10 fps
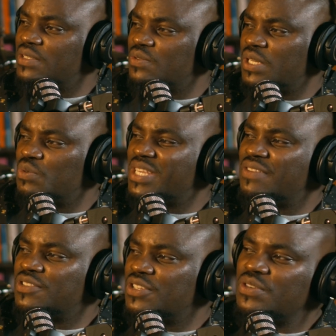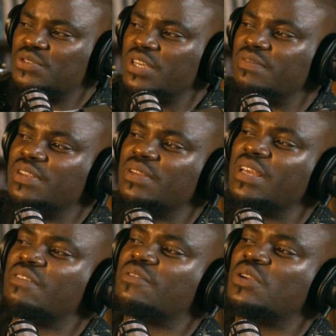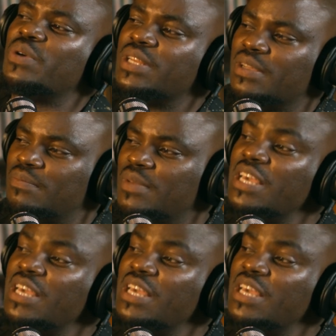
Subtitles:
they will give to you to even evaluate them.